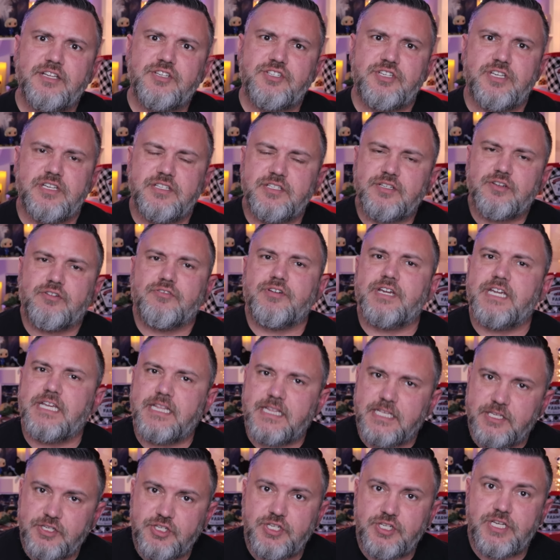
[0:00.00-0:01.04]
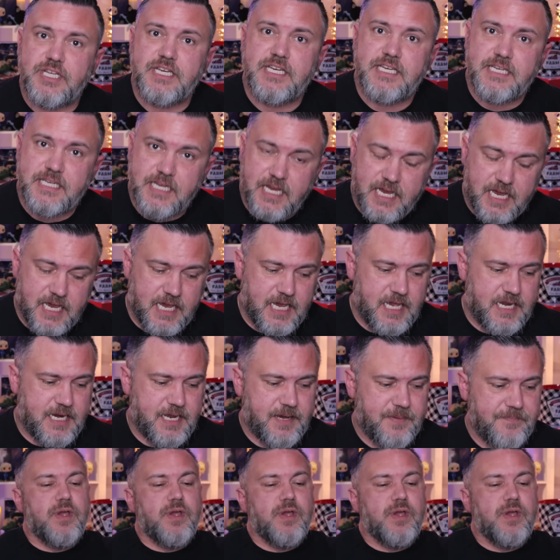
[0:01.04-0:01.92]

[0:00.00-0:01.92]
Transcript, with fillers: she's agreeing that she did.